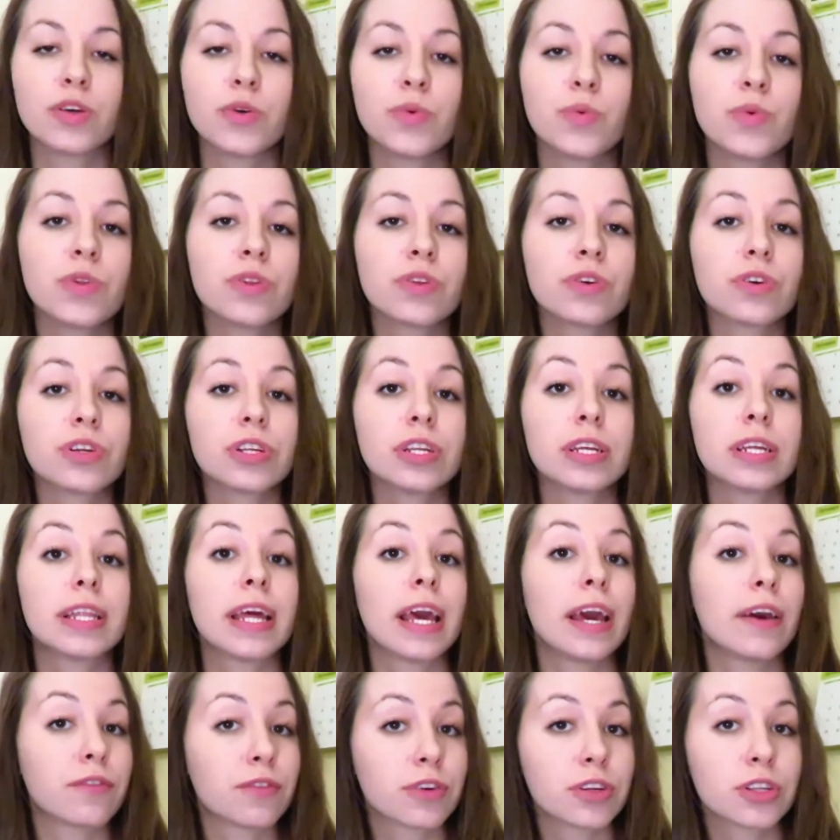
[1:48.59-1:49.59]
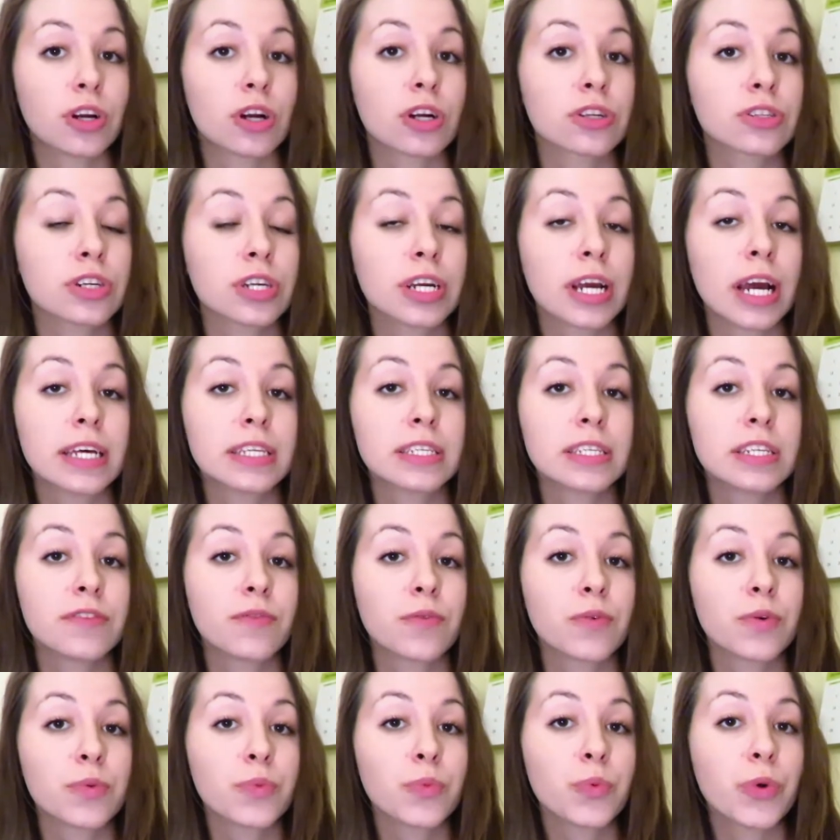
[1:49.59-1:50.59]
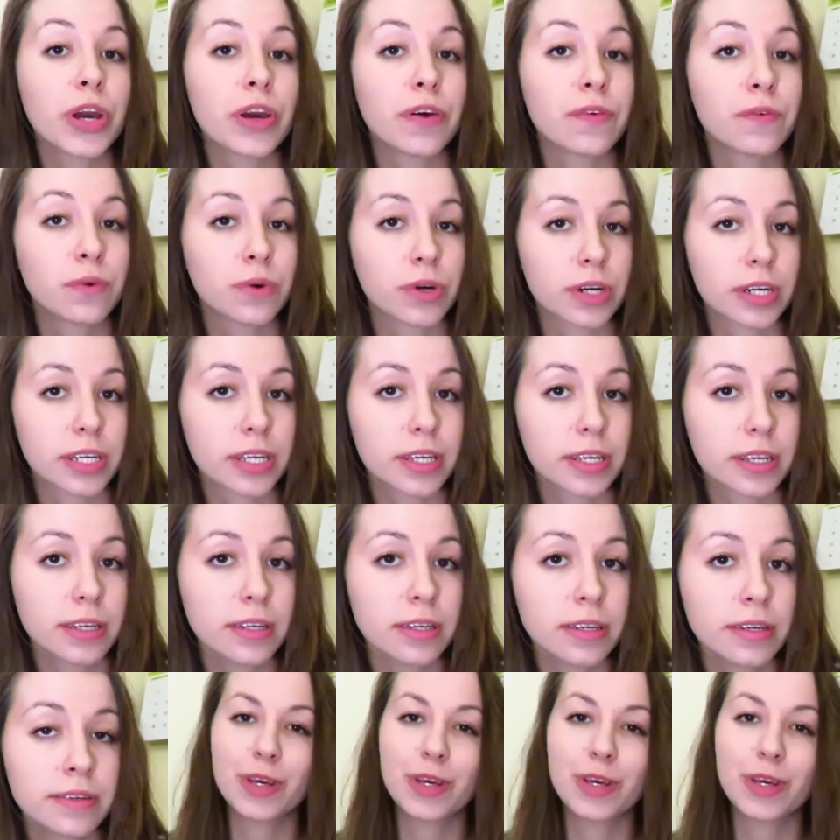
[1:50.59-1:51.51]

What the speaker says: You will learn that every doctor has a different way of working.